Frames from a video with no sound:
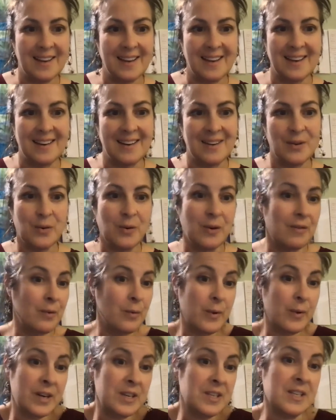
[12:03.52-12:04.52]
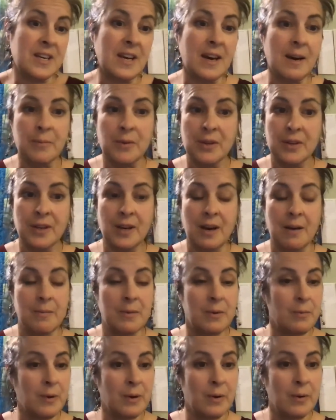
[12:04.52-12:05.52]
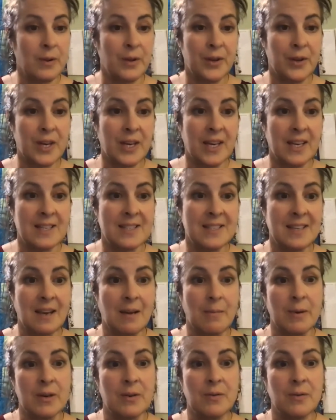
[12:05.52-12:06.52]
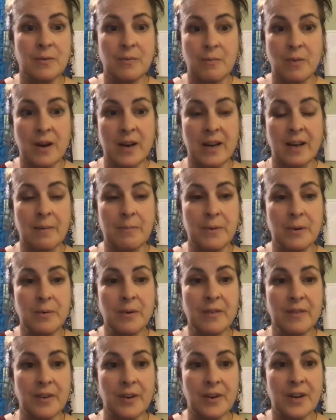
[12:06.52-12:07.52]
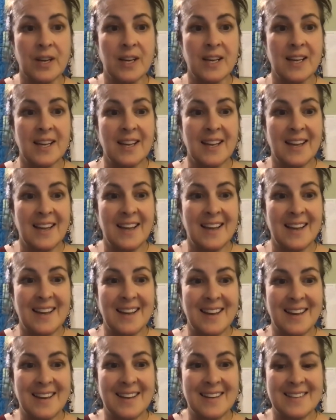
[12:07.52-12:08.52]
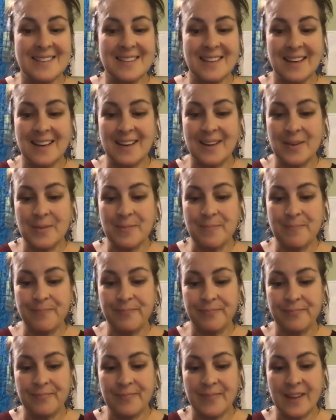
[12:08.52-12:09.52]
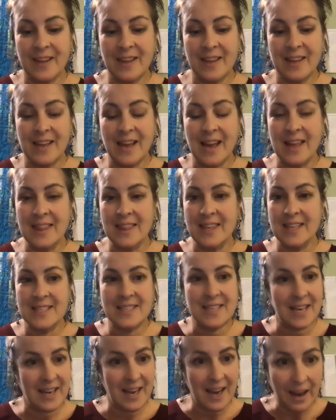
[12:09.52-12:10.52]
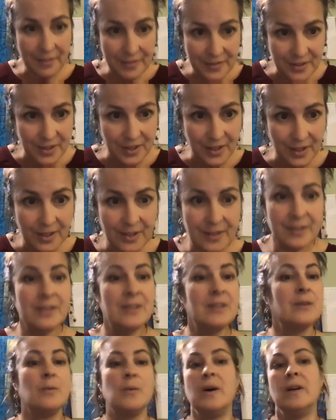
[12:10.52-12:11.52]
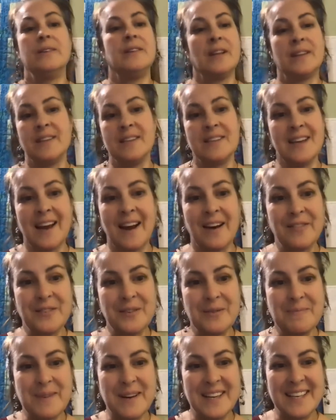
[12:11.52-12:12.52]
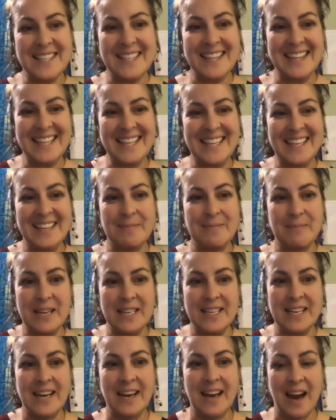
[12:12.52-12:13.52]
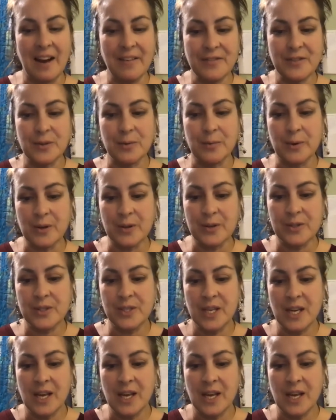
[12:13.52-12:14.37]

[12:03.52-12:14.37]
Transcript: and whoever wanted to come could come, and we were looking at salmon running up the river. And the day after, well, not the day after, but the Monday afterwards,